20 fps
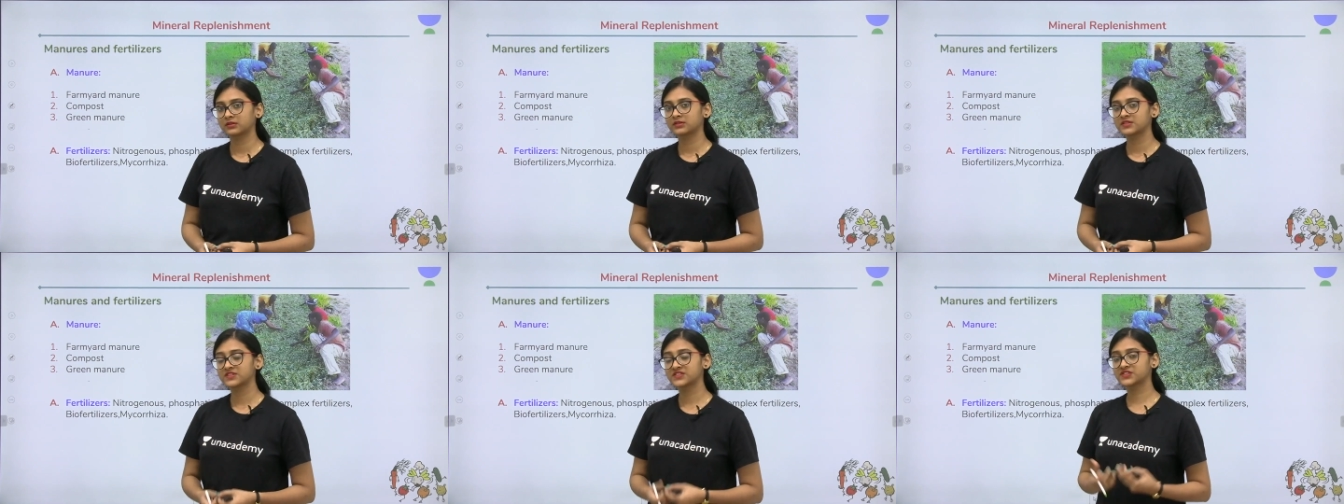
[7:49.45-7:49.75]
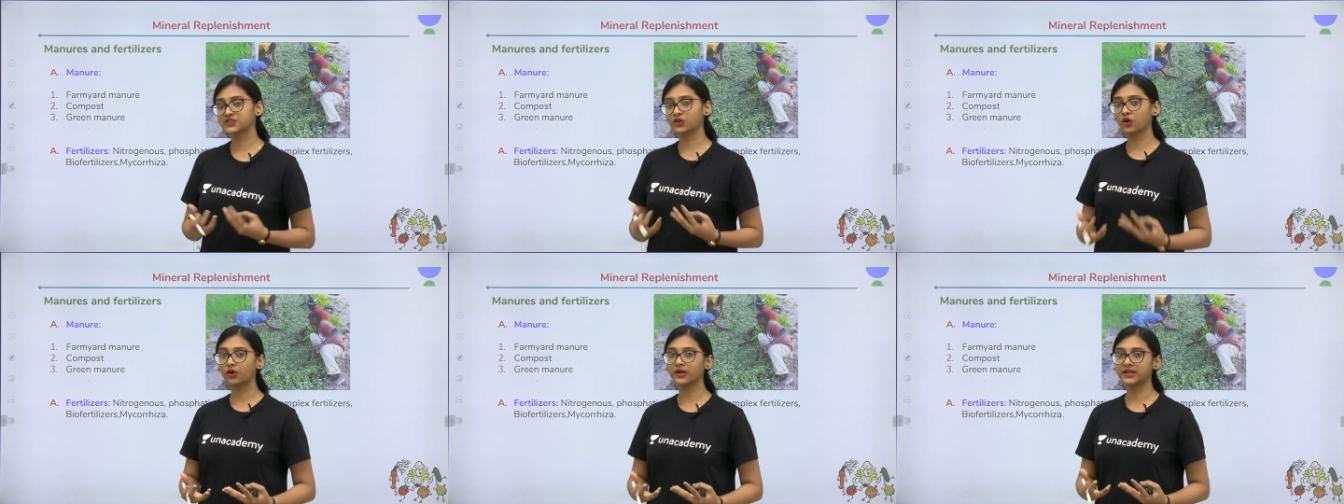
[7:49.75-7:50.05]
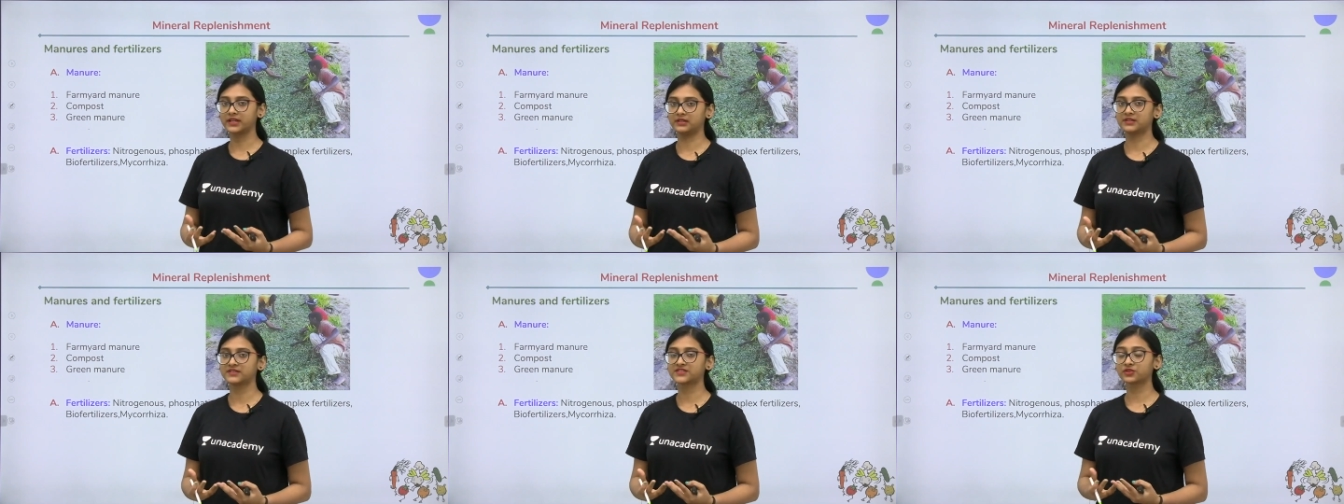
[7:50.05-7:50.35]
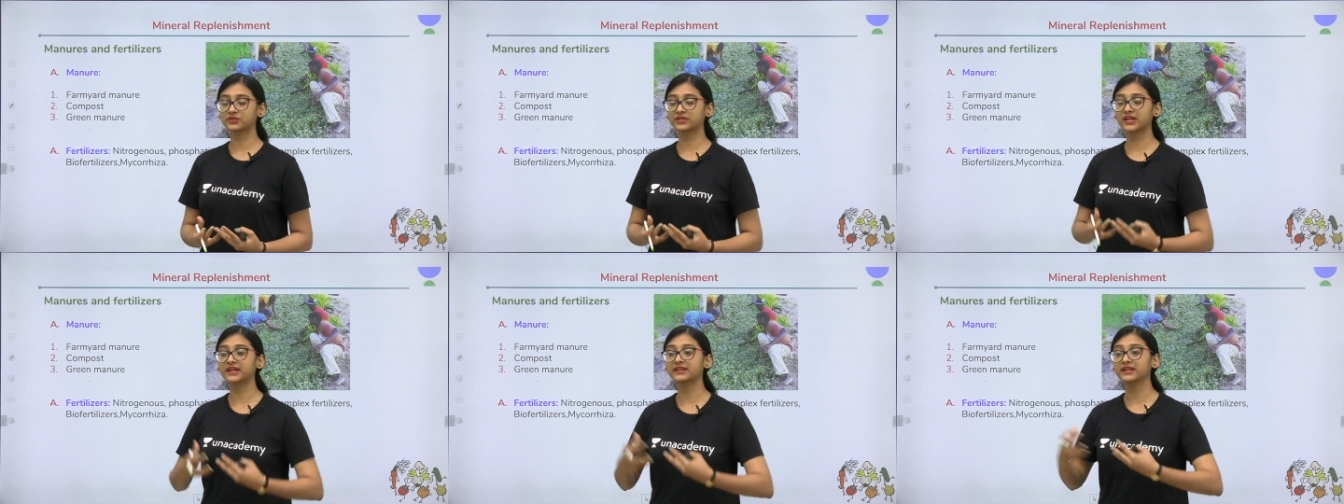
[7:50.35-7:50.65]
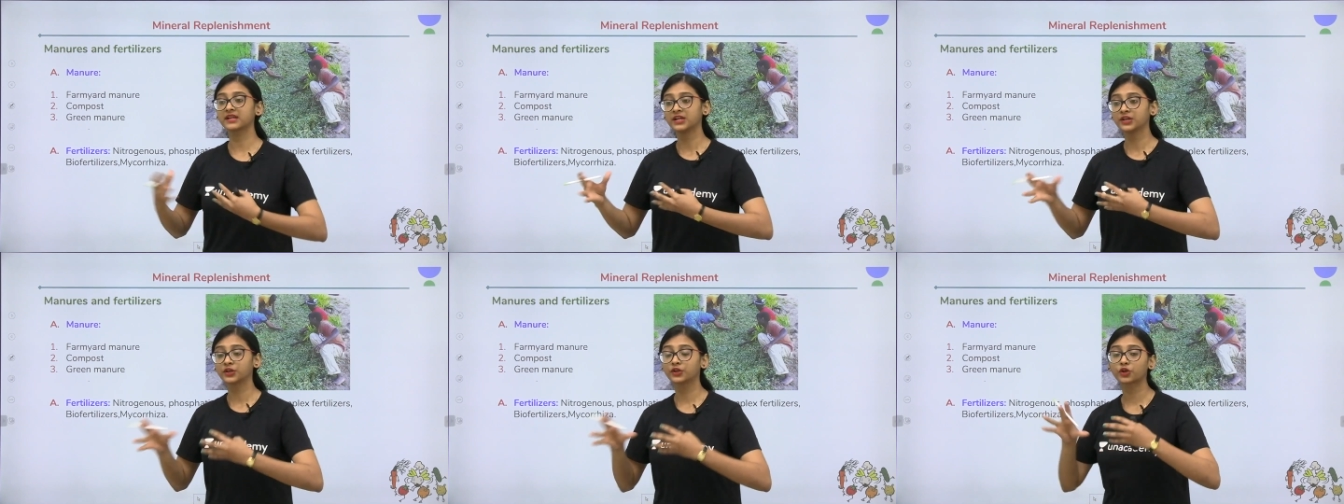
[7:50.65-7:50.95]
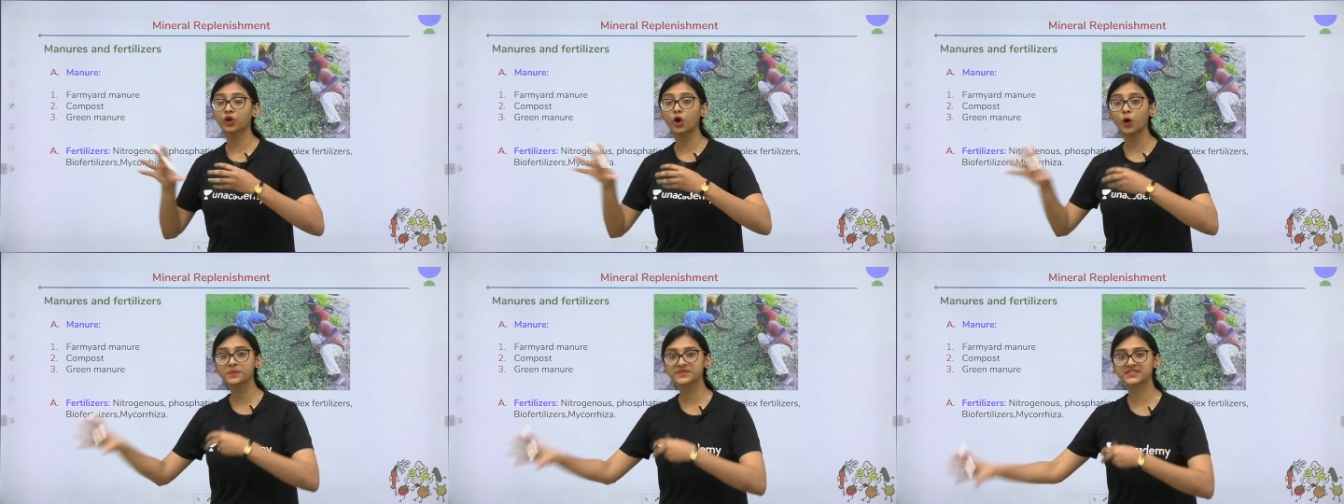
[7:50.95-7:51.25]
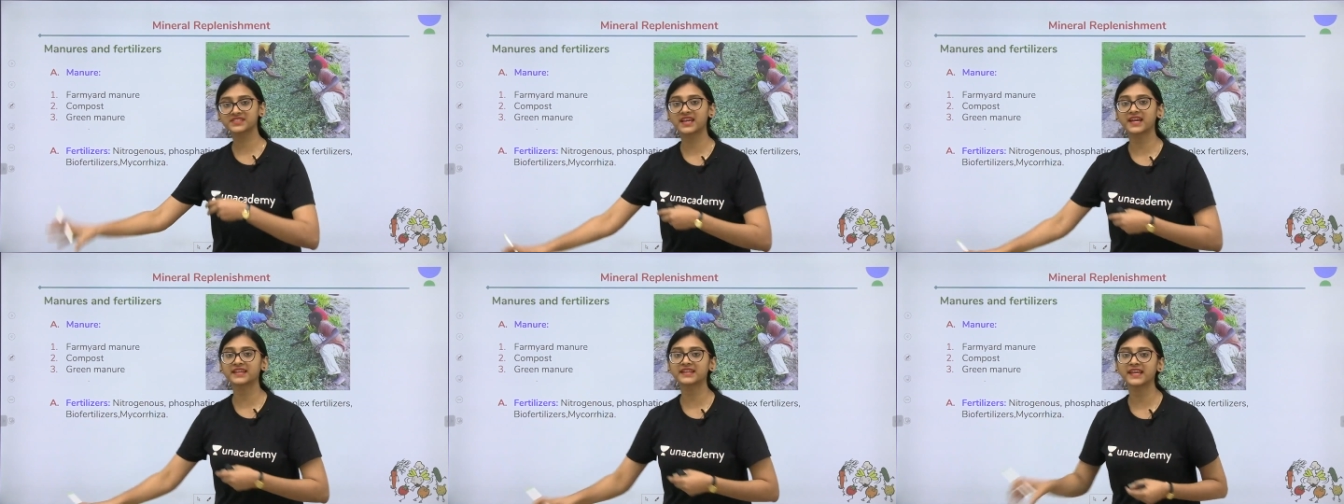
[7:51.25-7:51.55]
soil, so that
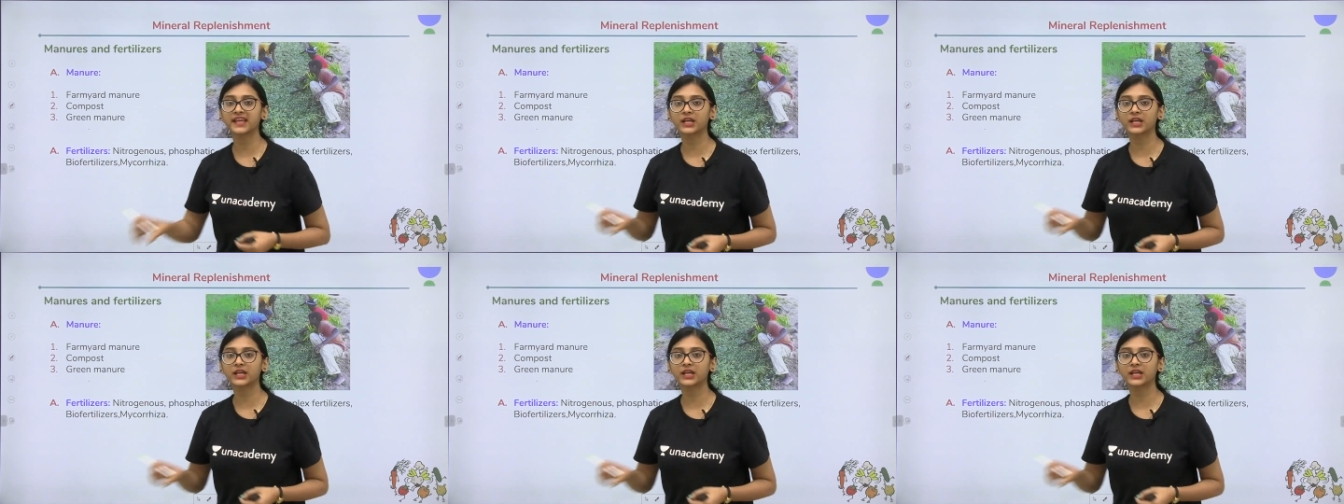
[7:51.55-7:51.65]
crops can